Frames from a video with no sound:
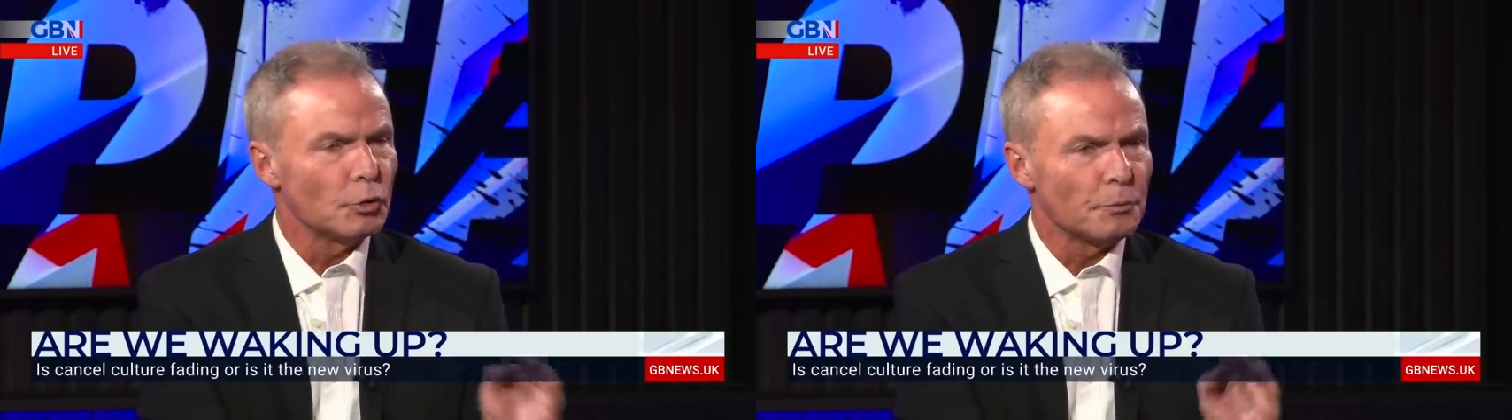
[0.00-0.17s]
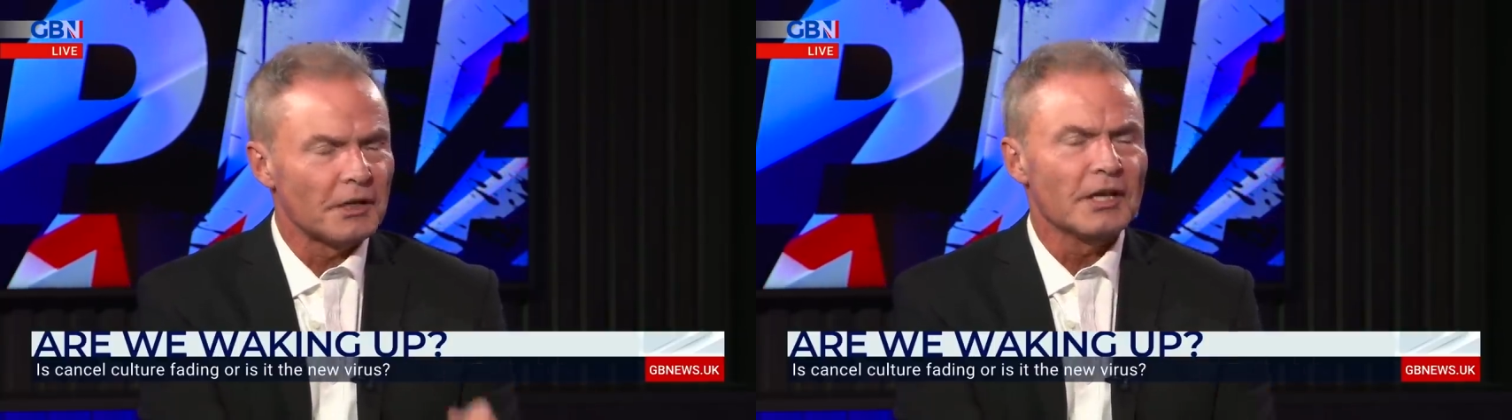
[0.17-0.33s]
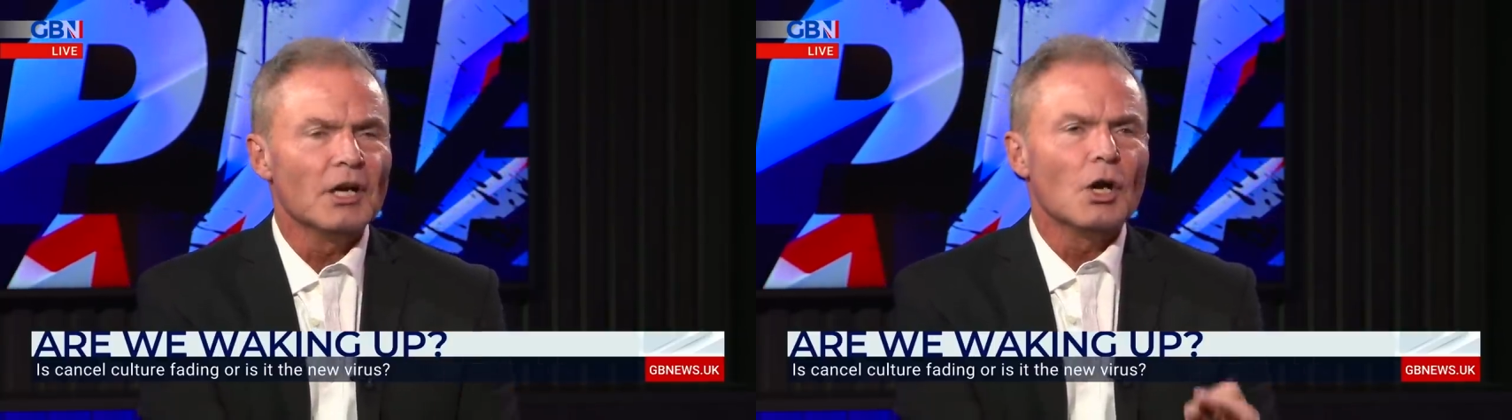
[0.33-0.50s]
it
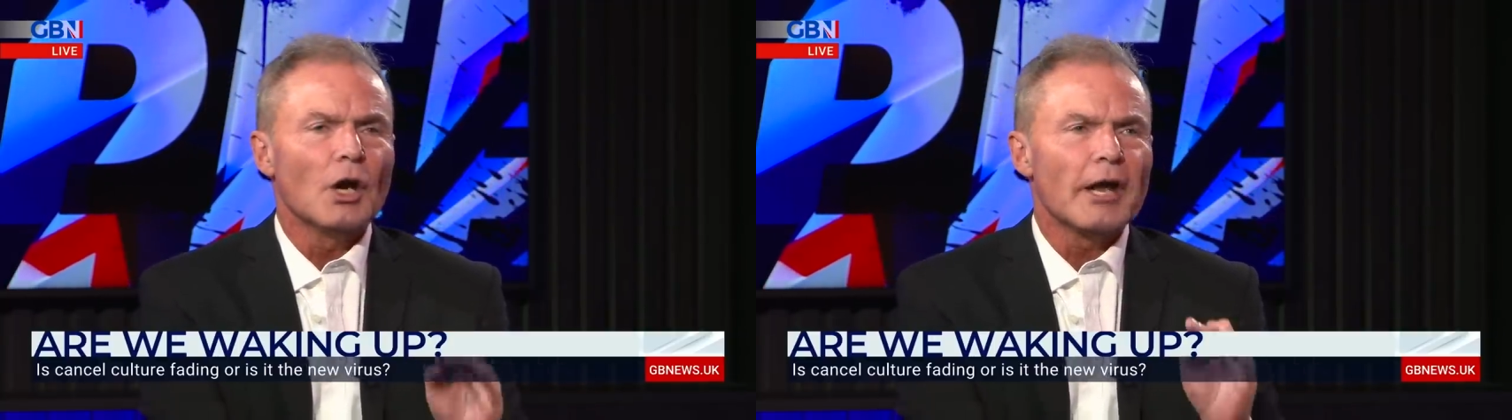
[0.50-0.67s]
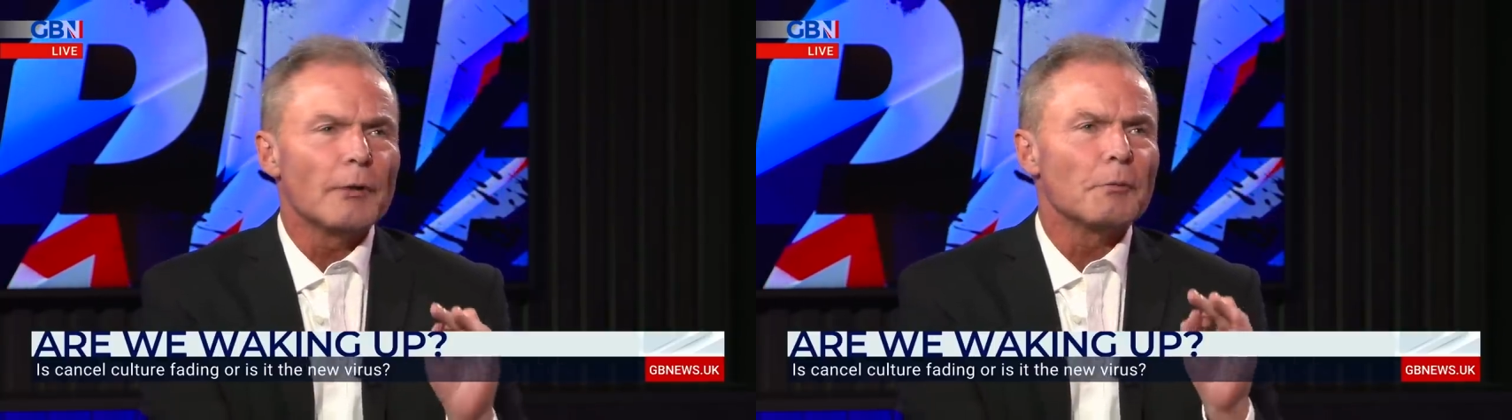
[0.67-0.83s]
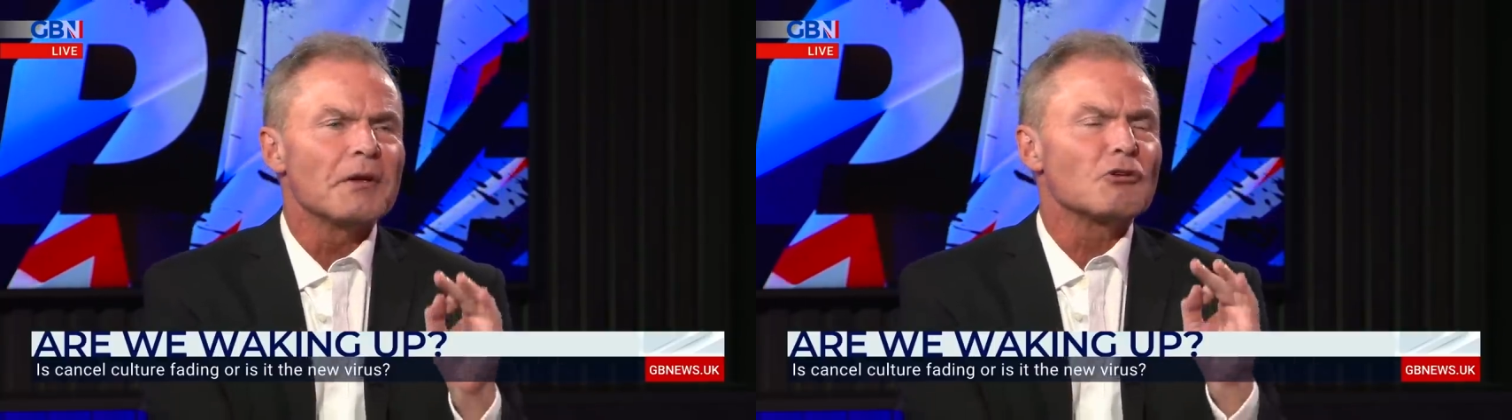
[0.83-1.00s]
would be
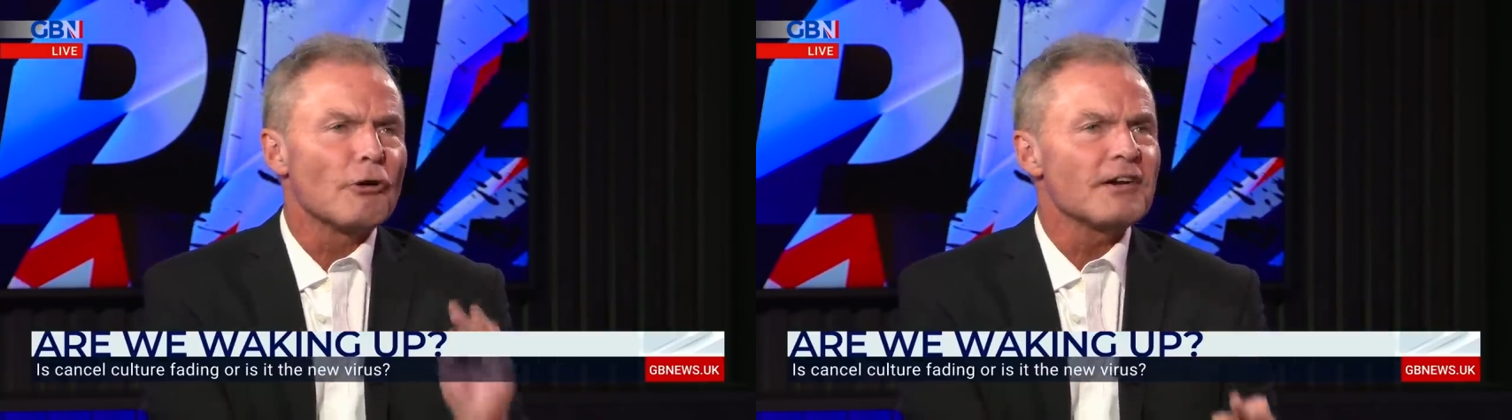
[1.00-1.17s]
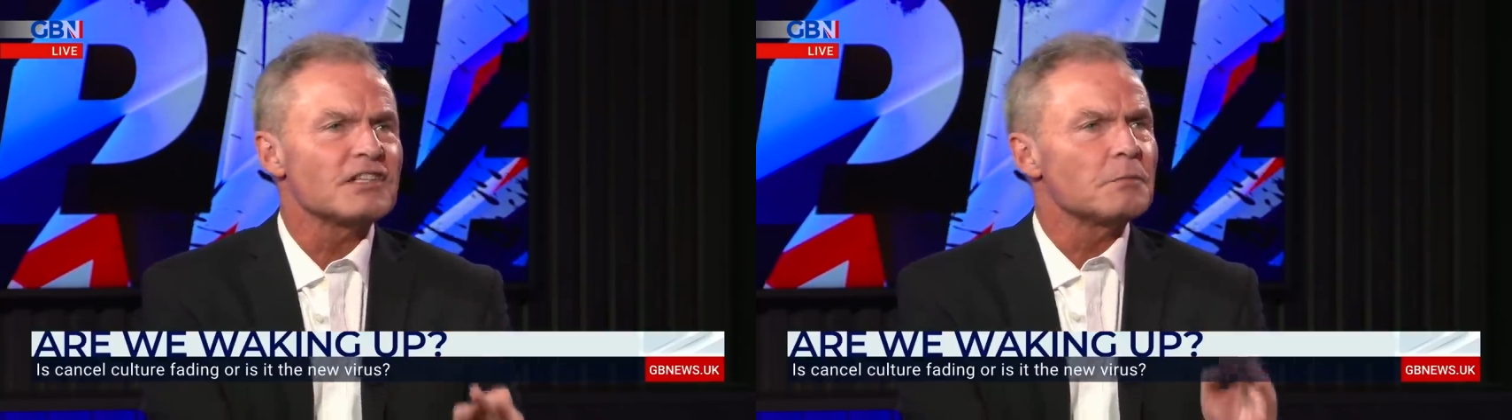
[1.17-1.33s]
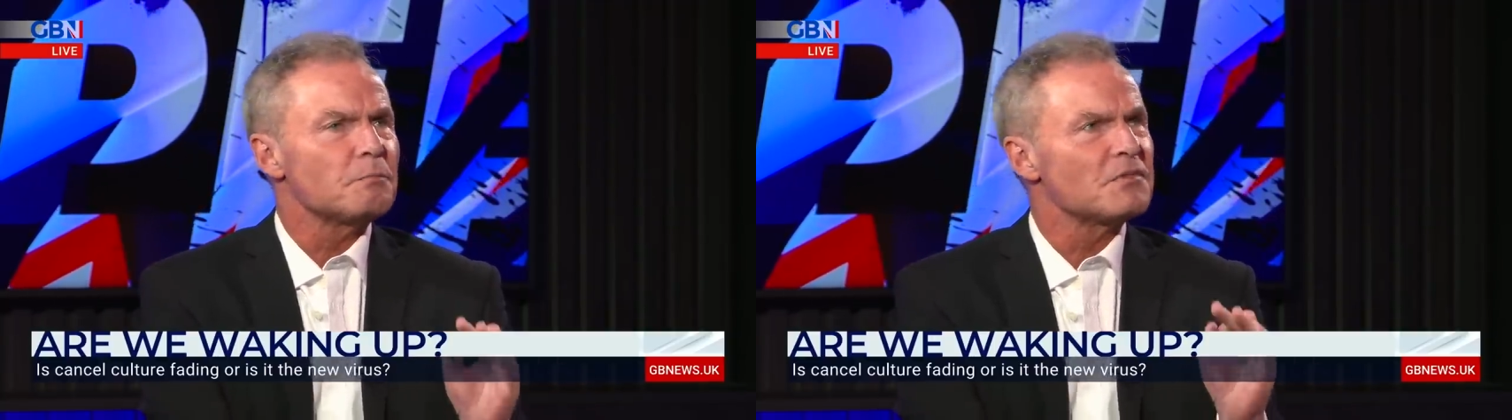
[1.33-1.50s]
it would be great